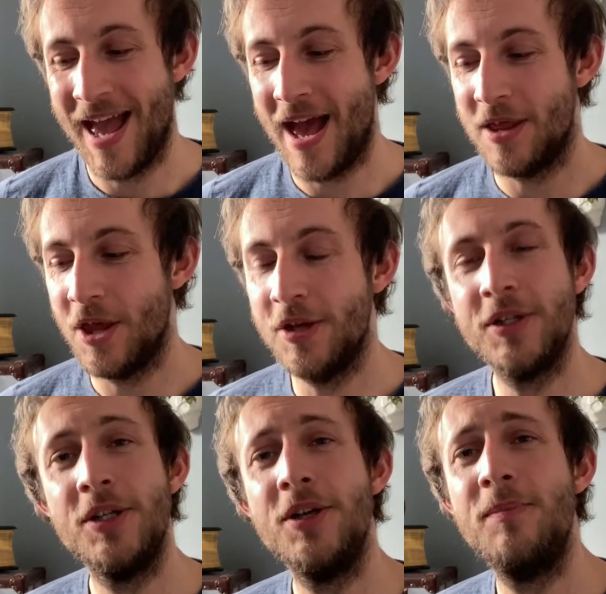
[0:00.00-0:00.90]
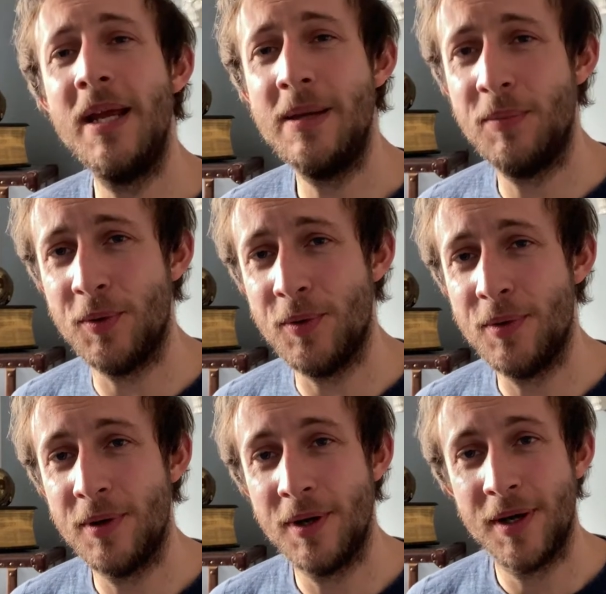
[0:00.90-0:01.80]
And those new
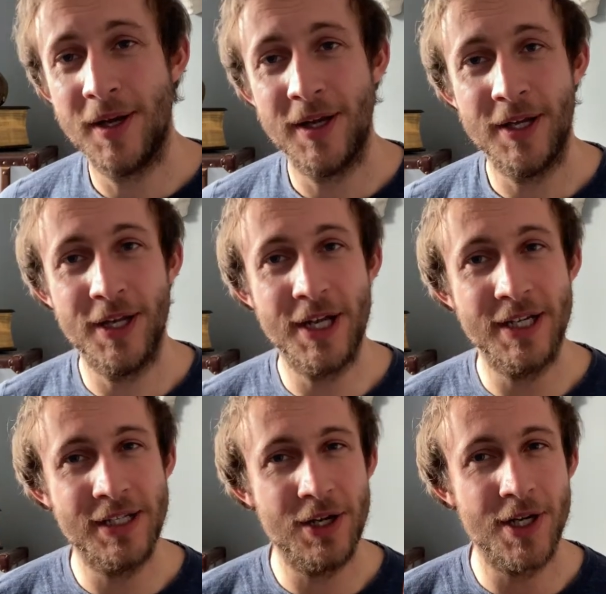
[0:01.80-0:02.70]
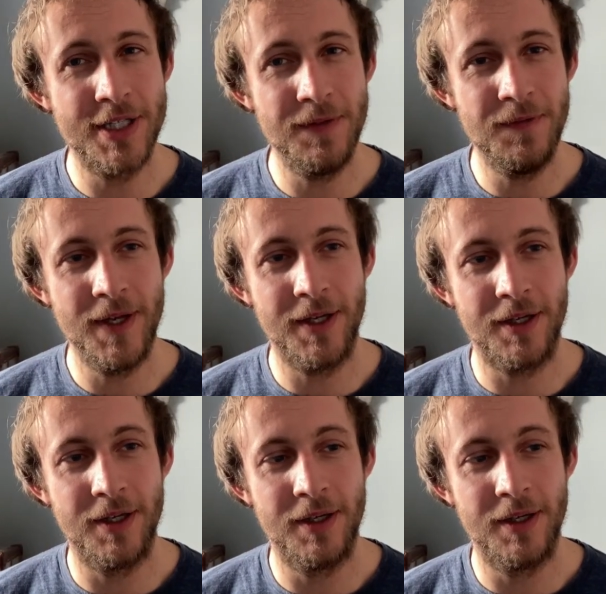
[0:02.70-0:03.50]
people, you're going to start to think,